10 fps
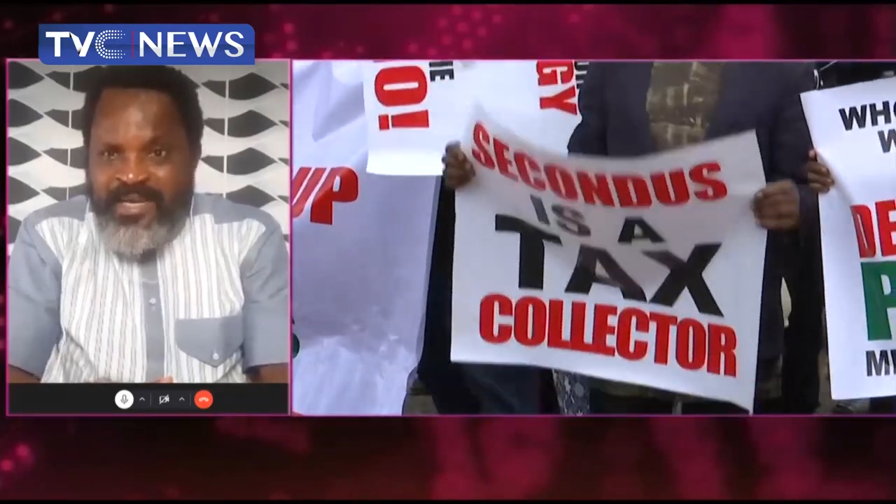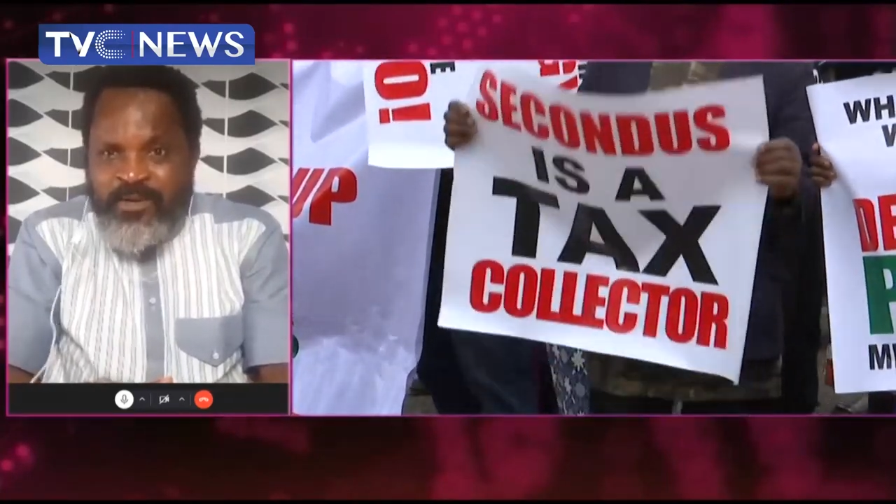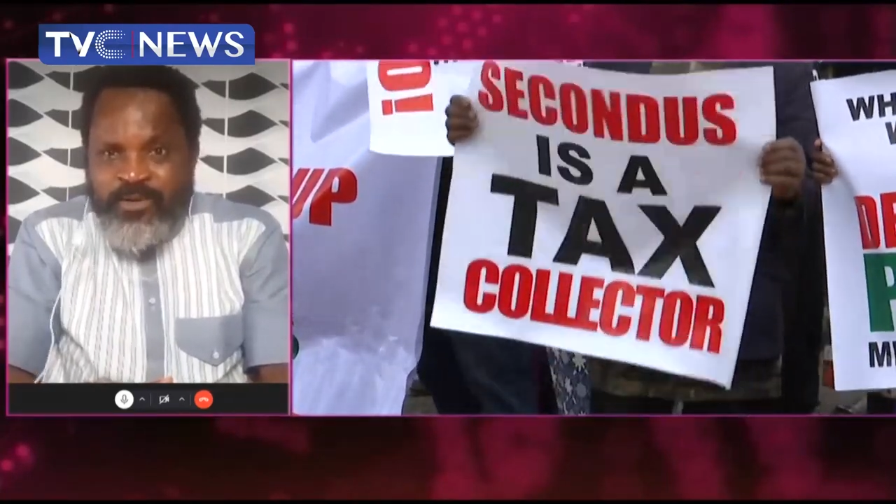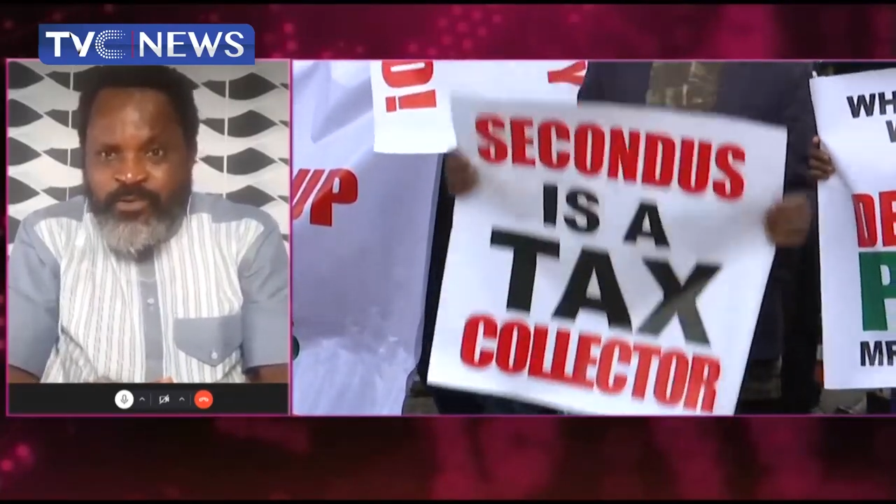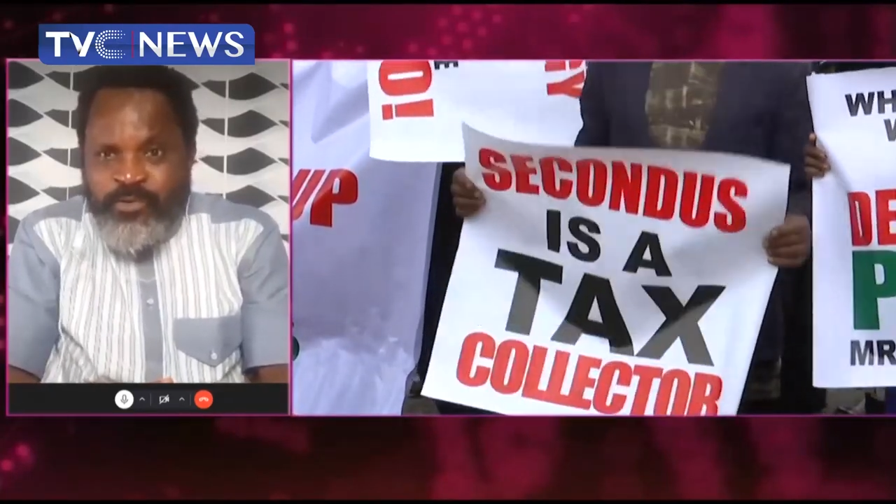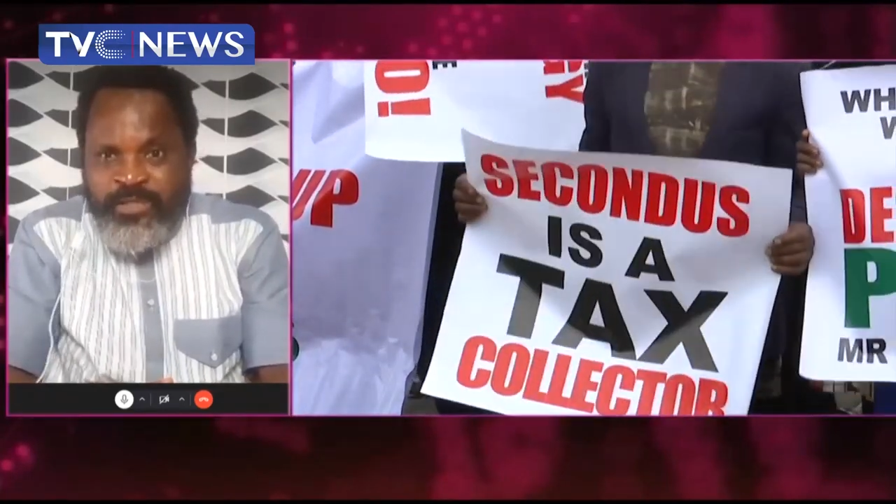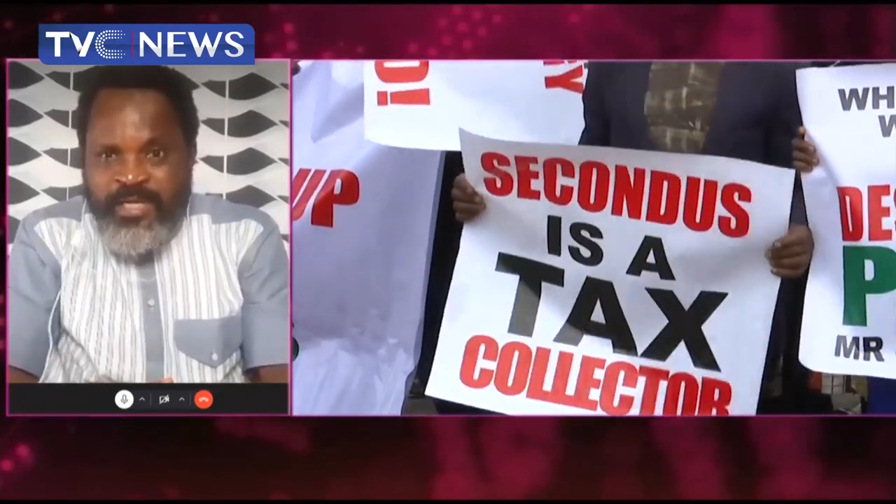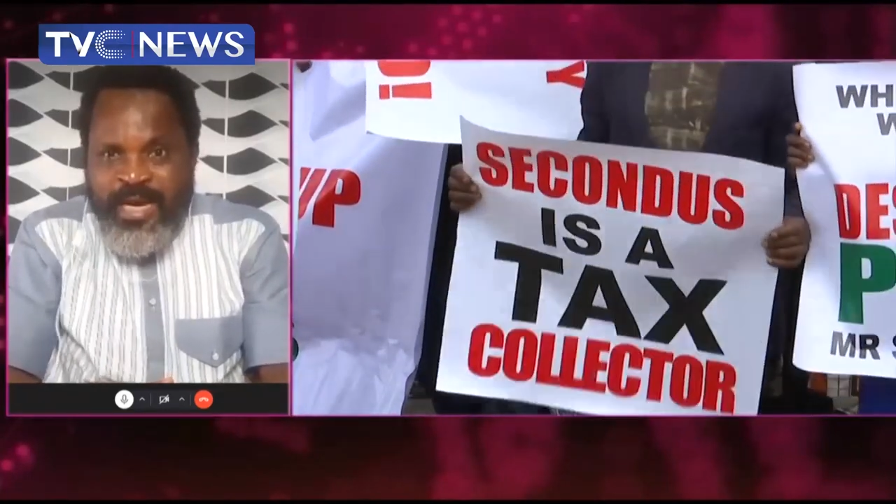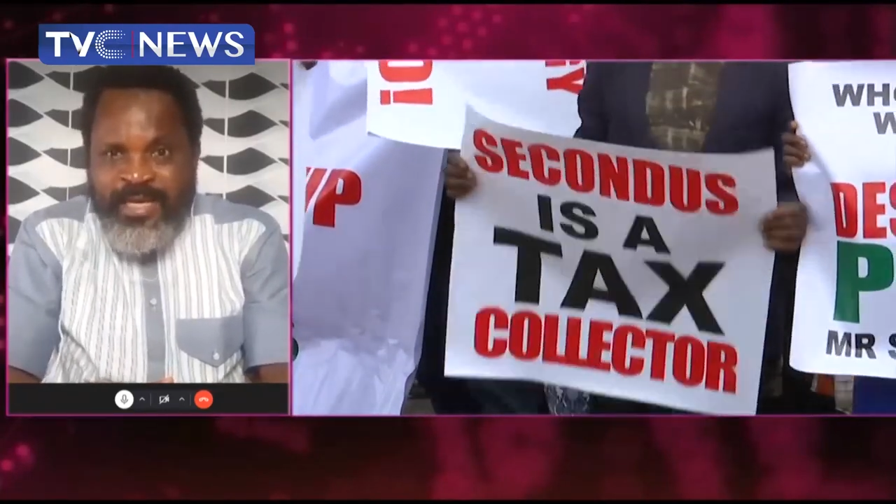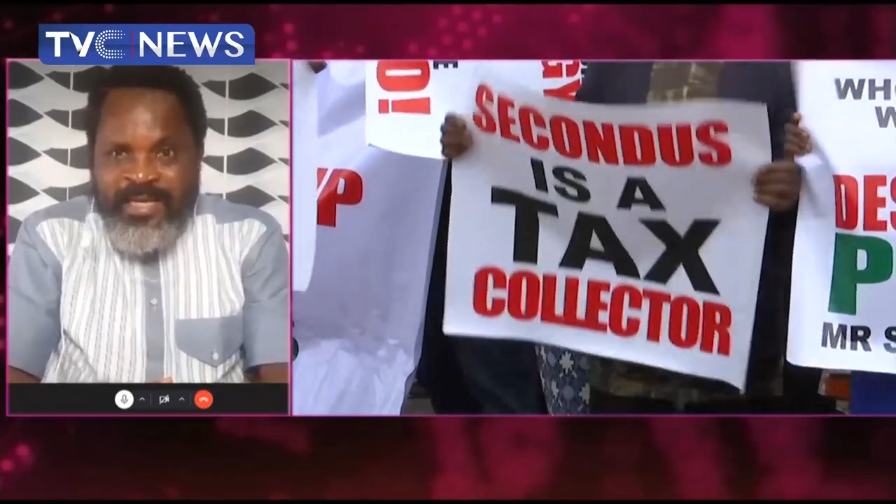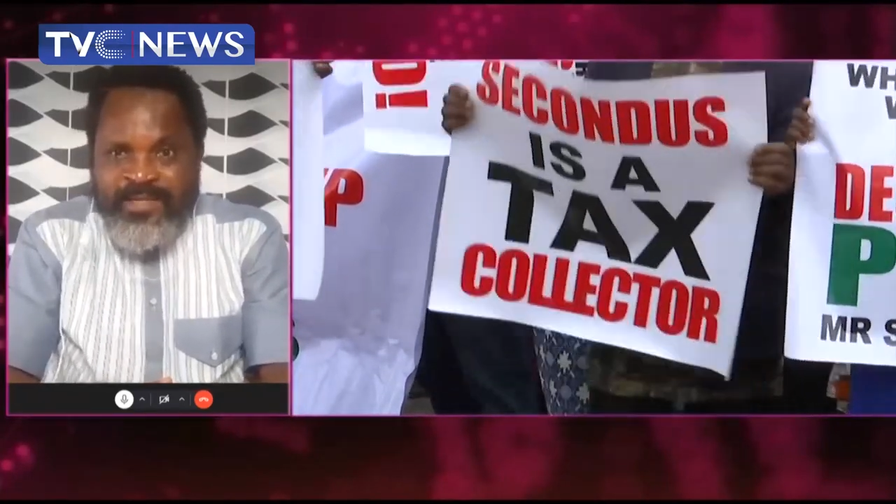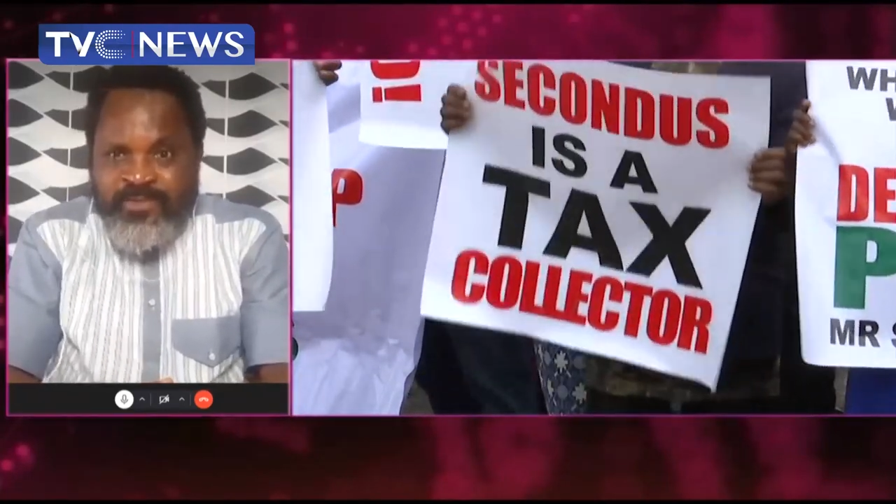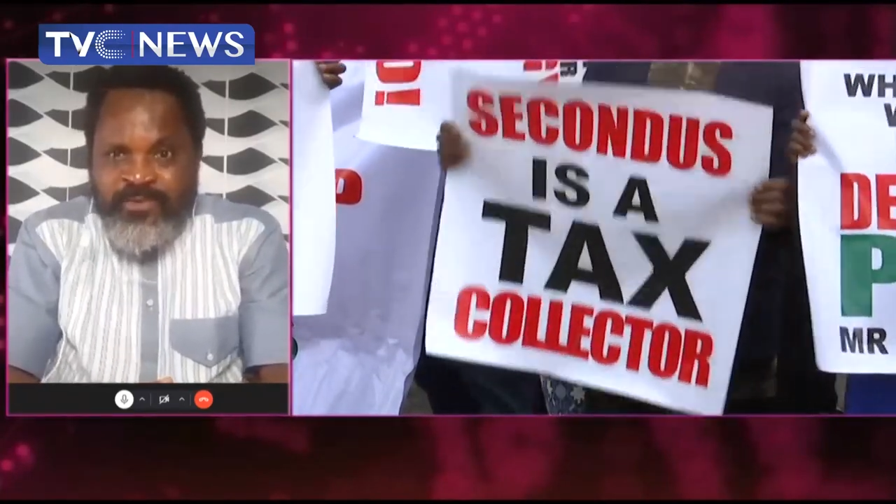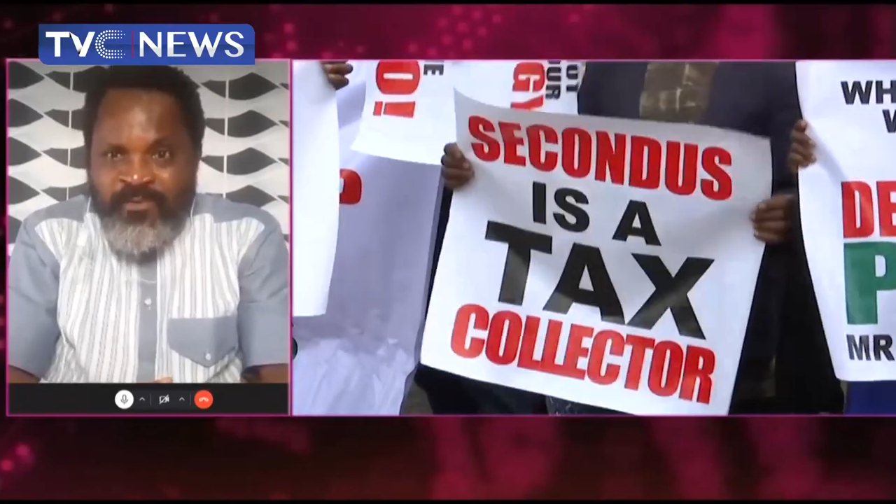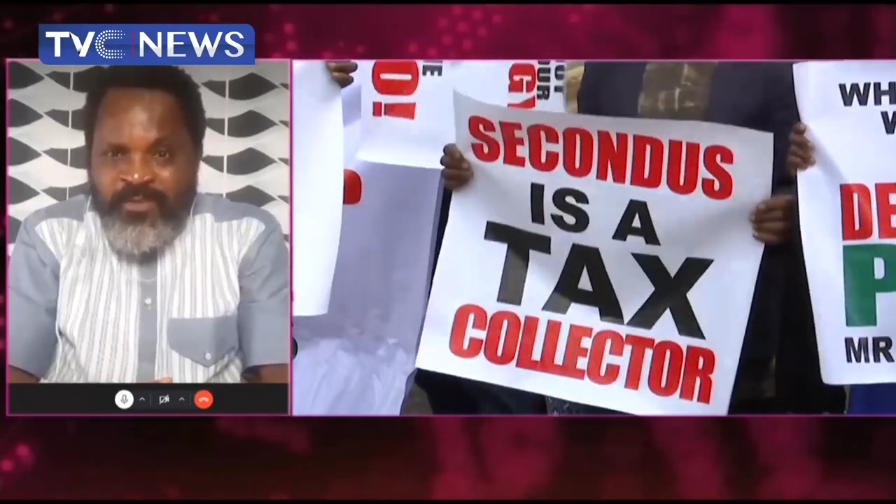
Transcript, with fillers: are controlled. The heart and soul